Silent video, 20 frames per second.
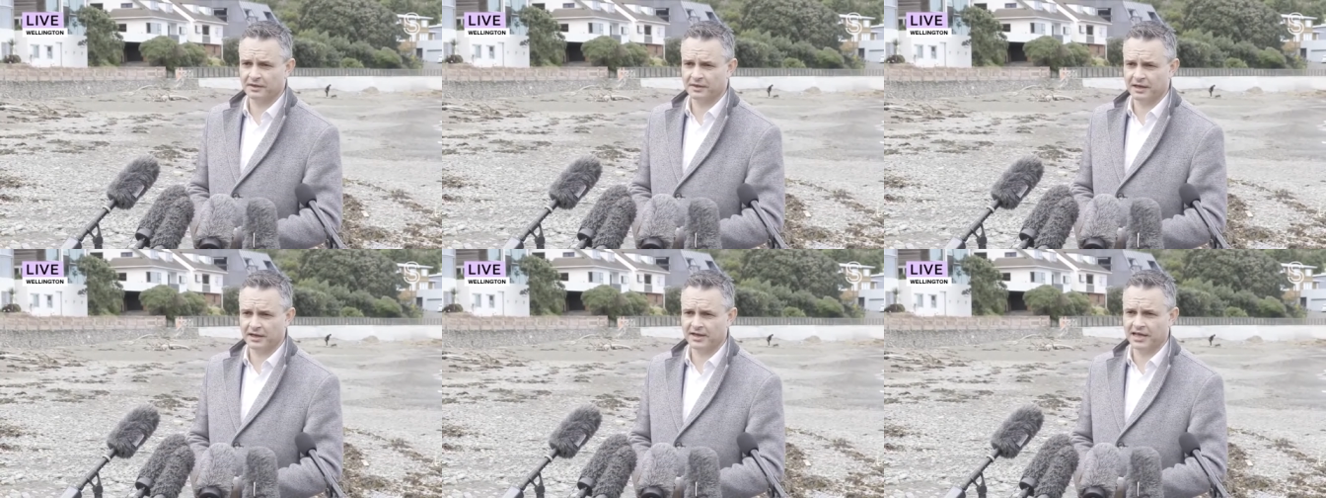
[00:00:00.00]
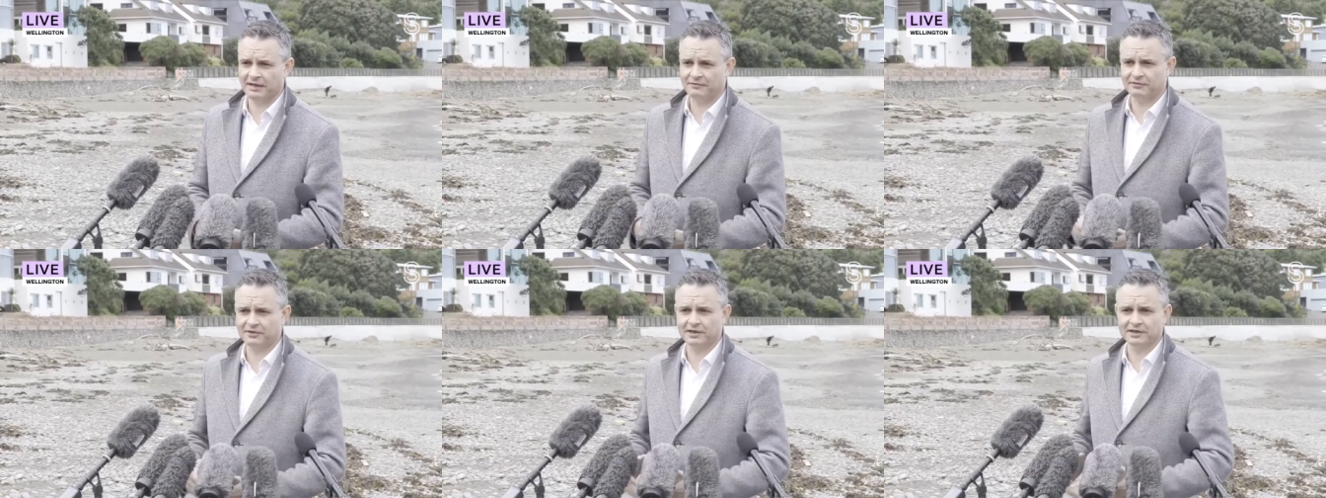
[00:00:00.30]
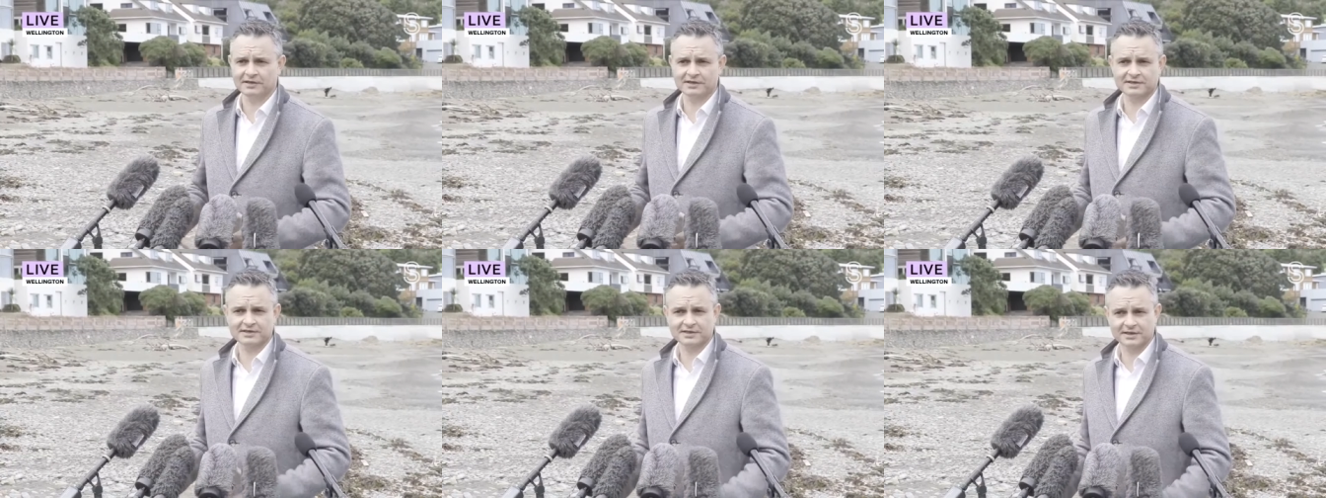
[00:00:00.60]
that have
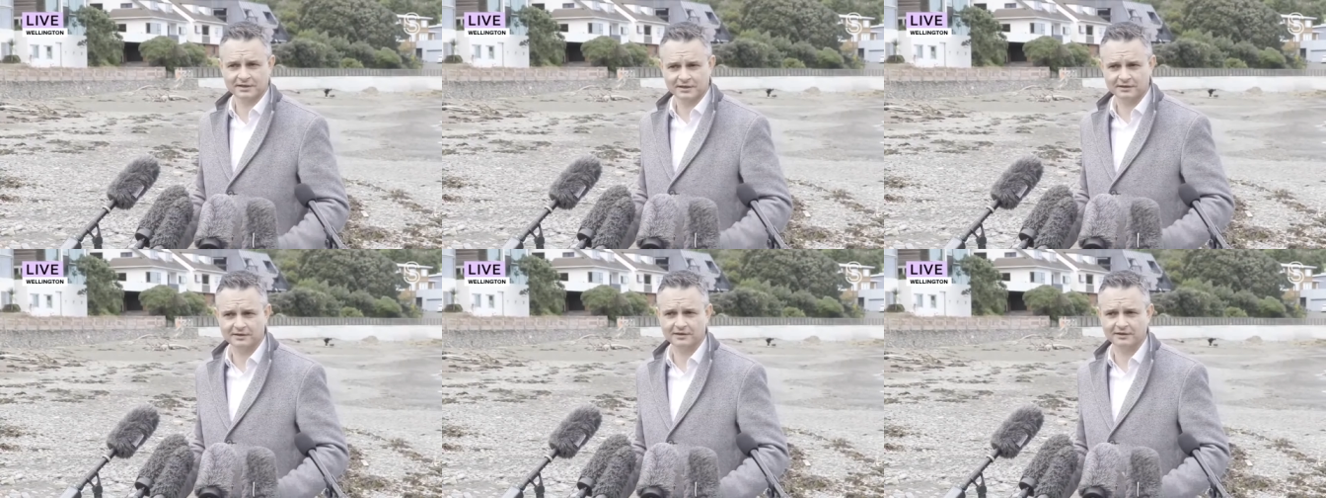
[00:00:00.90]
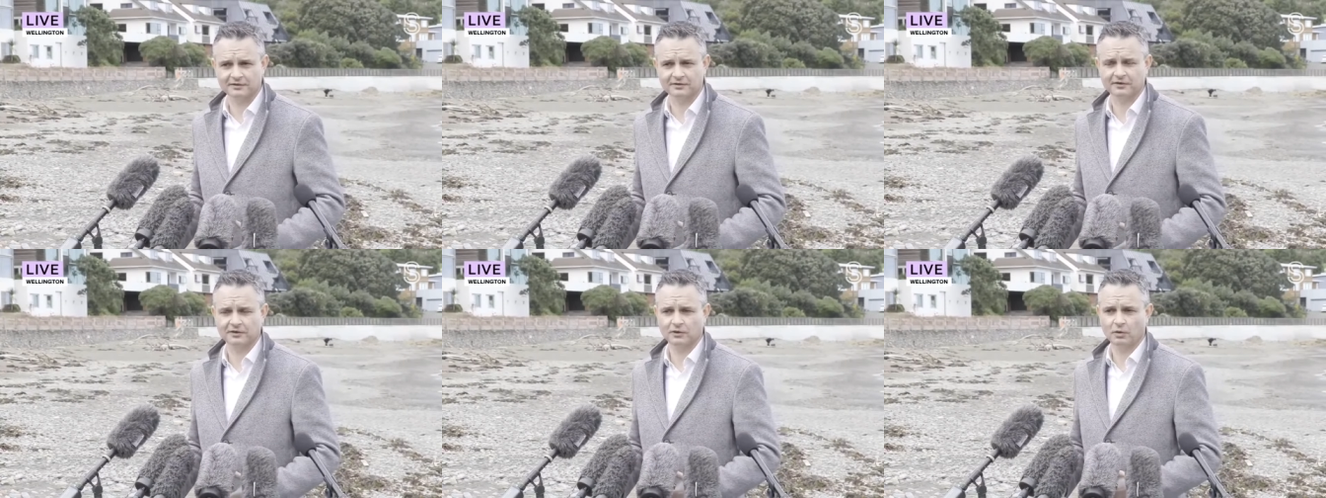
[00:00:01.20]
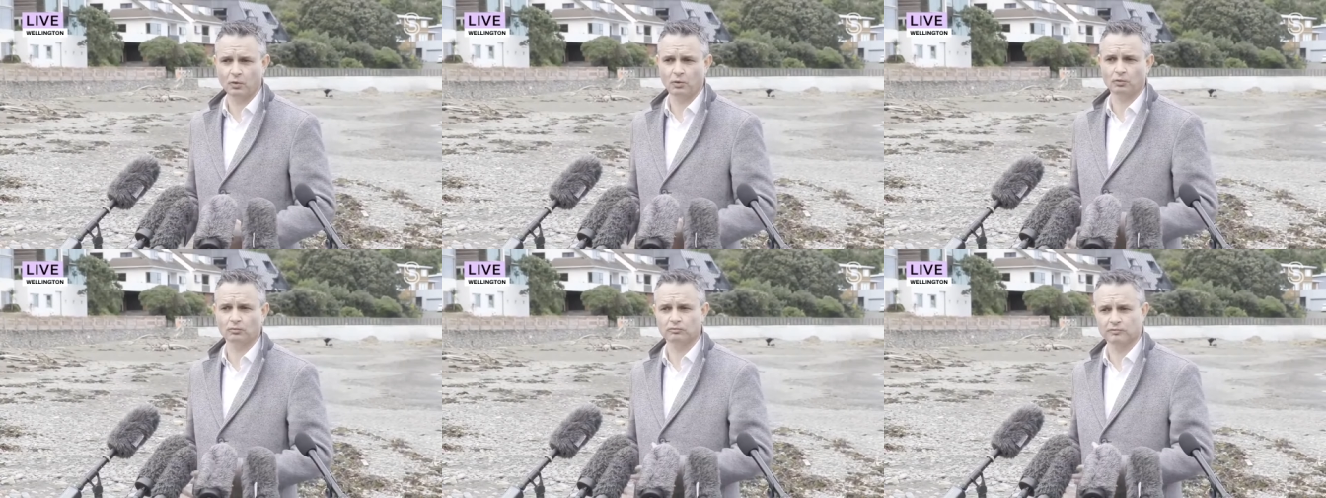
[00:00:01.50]
considered it
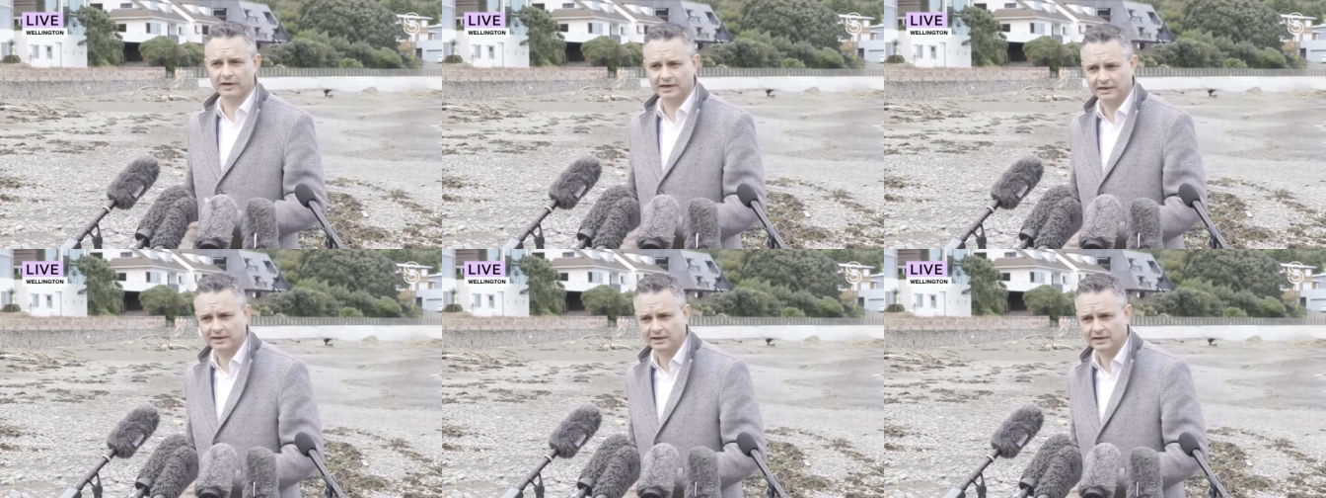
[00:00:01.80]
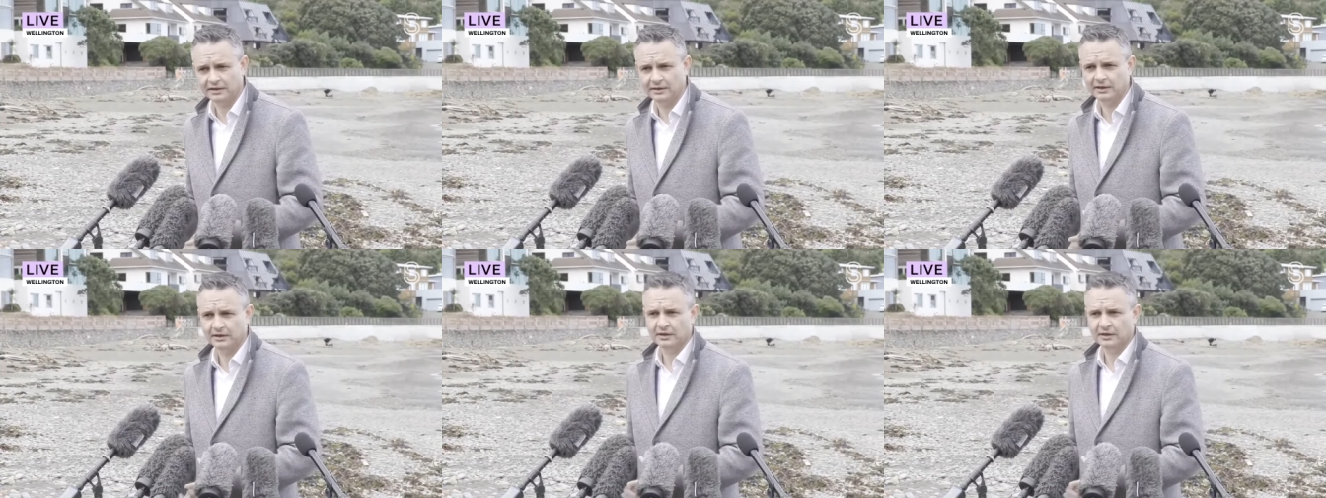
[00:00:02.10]
already,